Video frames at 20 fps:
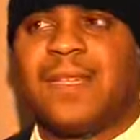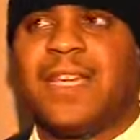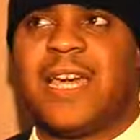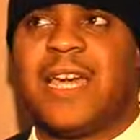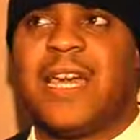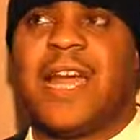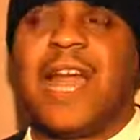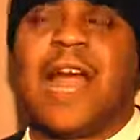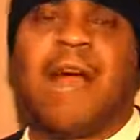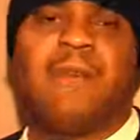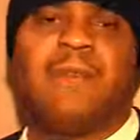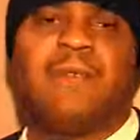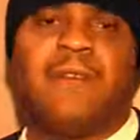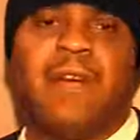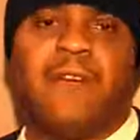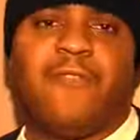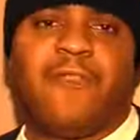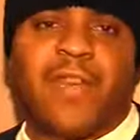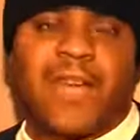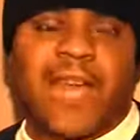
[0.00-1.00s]
Yeah, the album
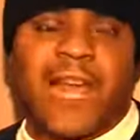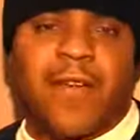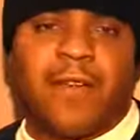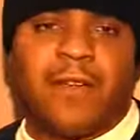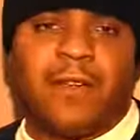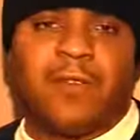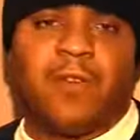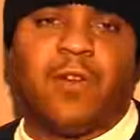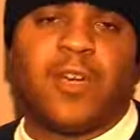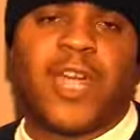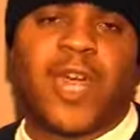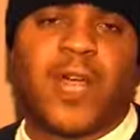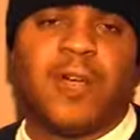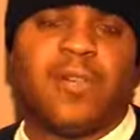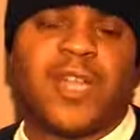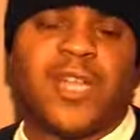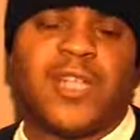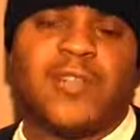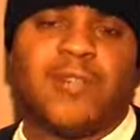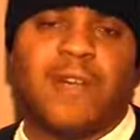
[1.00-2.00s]
out right now called
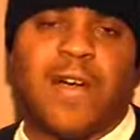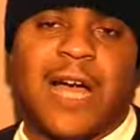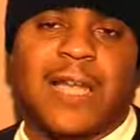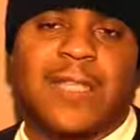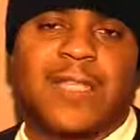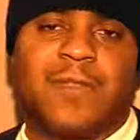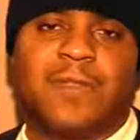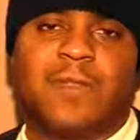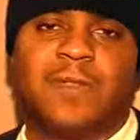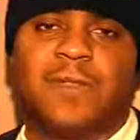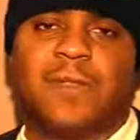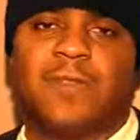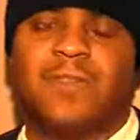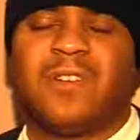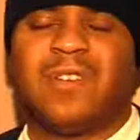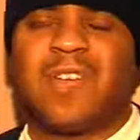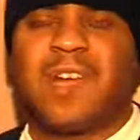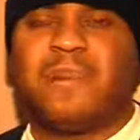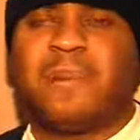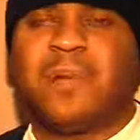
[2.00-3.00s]
Ghetto Legend on iTunes
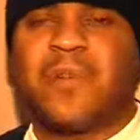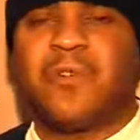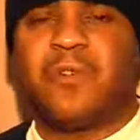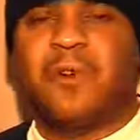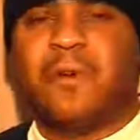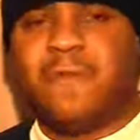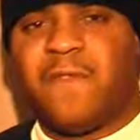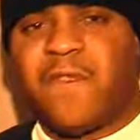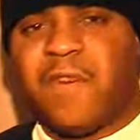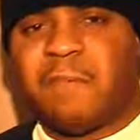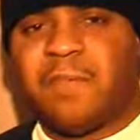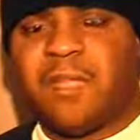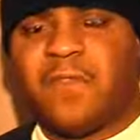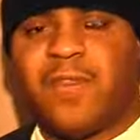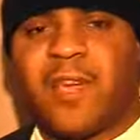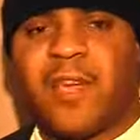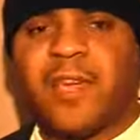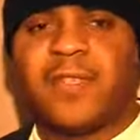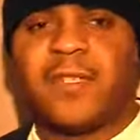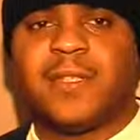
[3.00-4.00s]
through a company called Famous
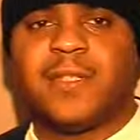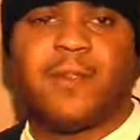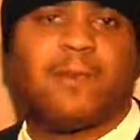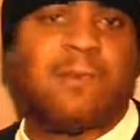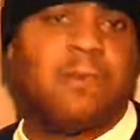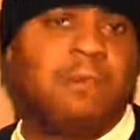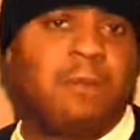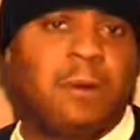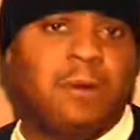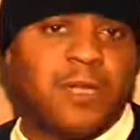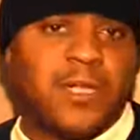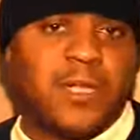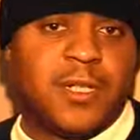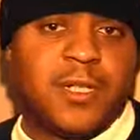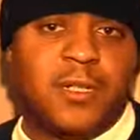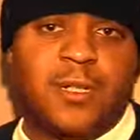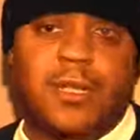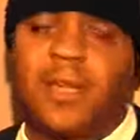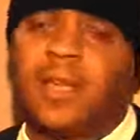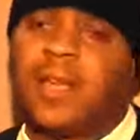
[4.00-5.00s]
Records. No
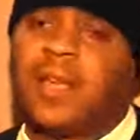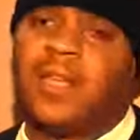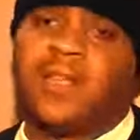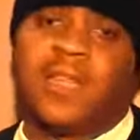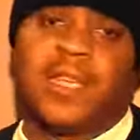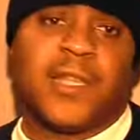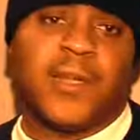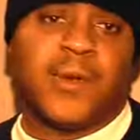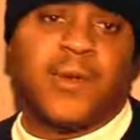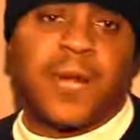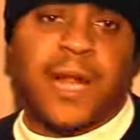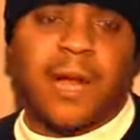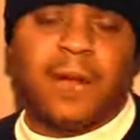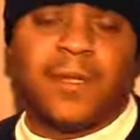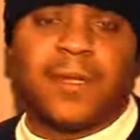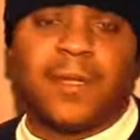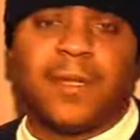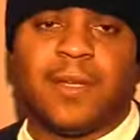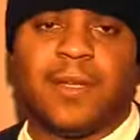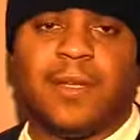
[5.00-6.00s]
promotion, they threw it
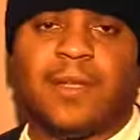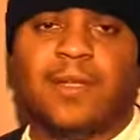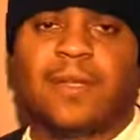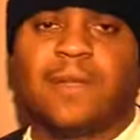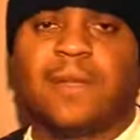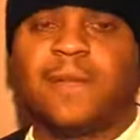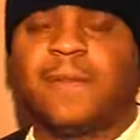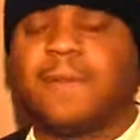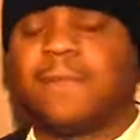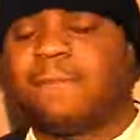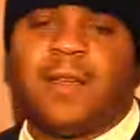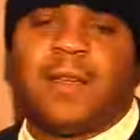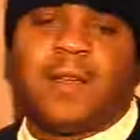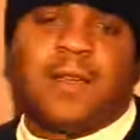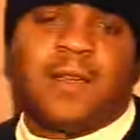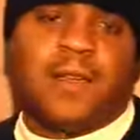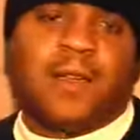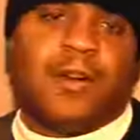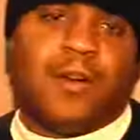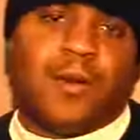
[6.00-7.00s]
out there.
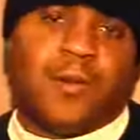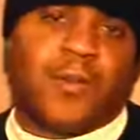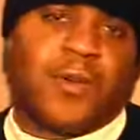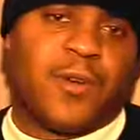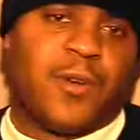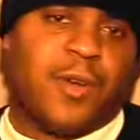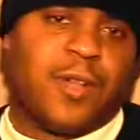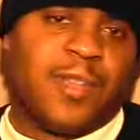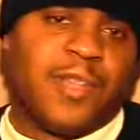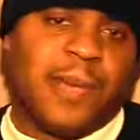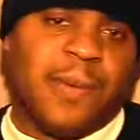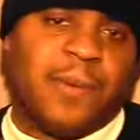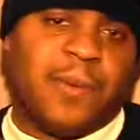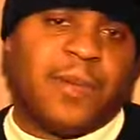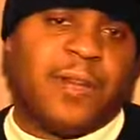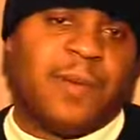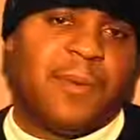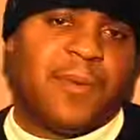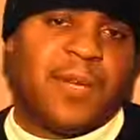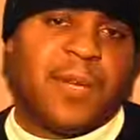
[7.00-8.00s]
Also, go to
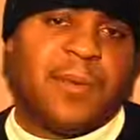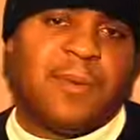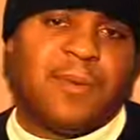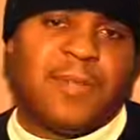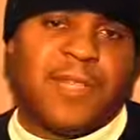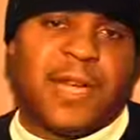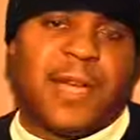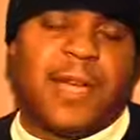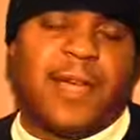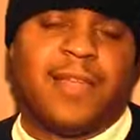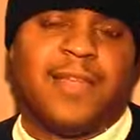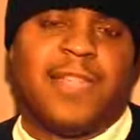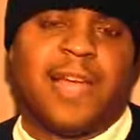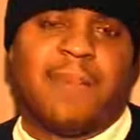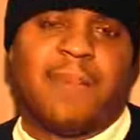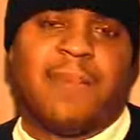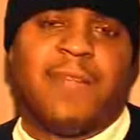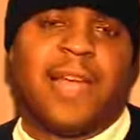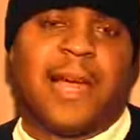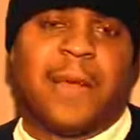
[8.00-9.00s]

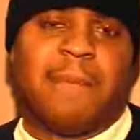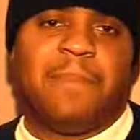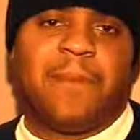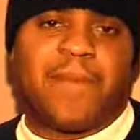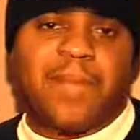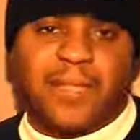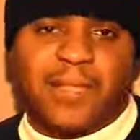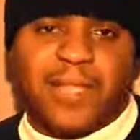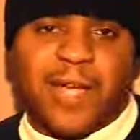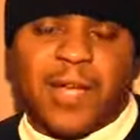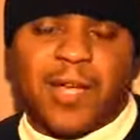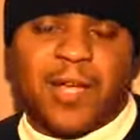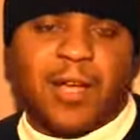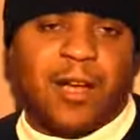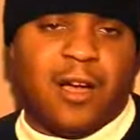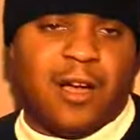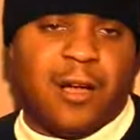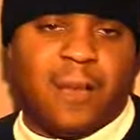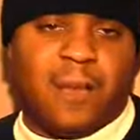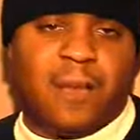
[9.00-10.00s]

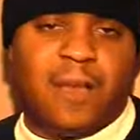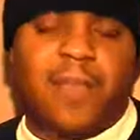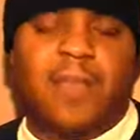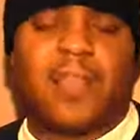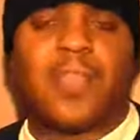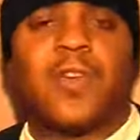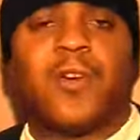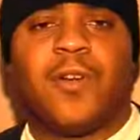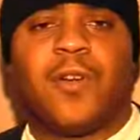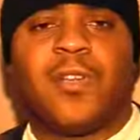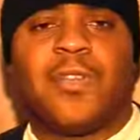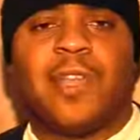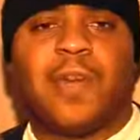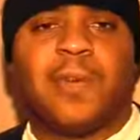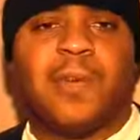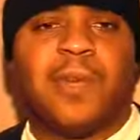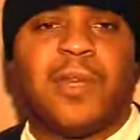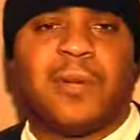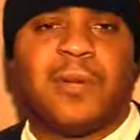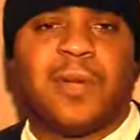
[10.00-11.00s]
www.depa.biz.com and go to
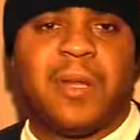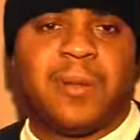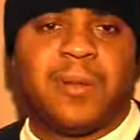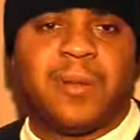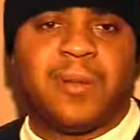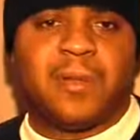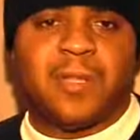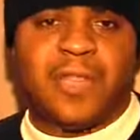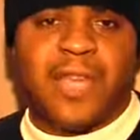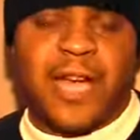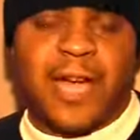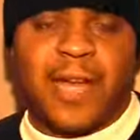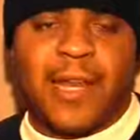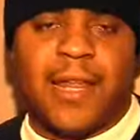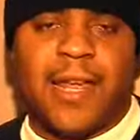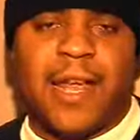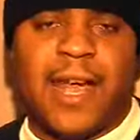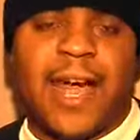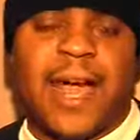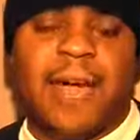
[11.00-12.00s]

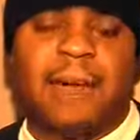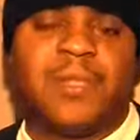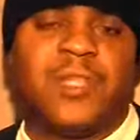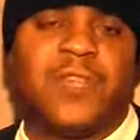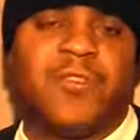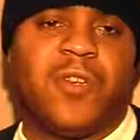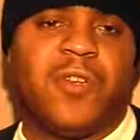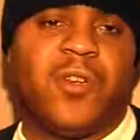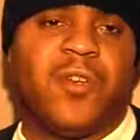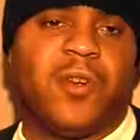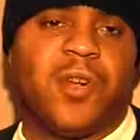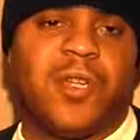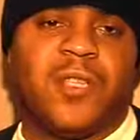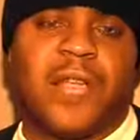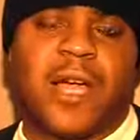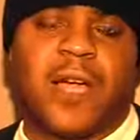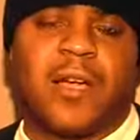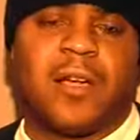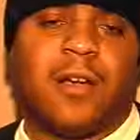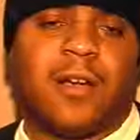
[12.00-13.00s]

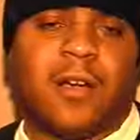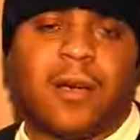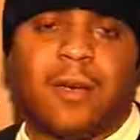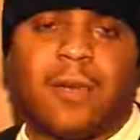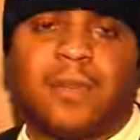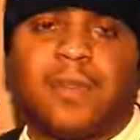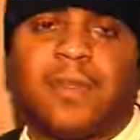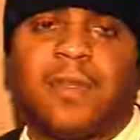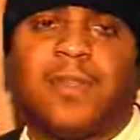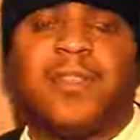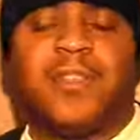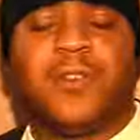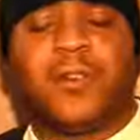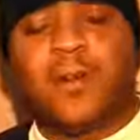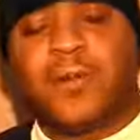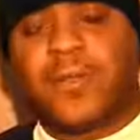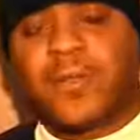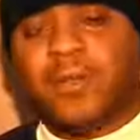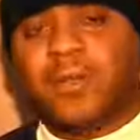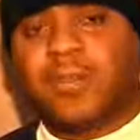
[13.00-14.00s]
www.imgrecording.com and
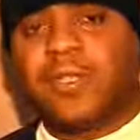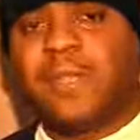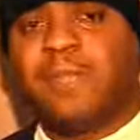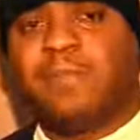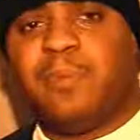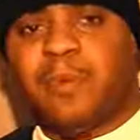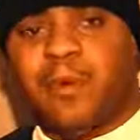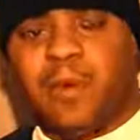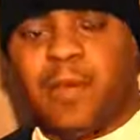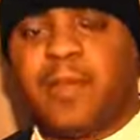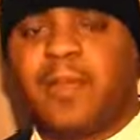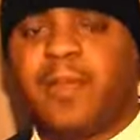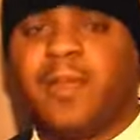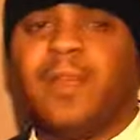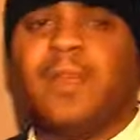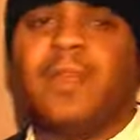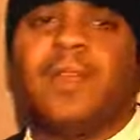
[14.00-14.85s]
also support.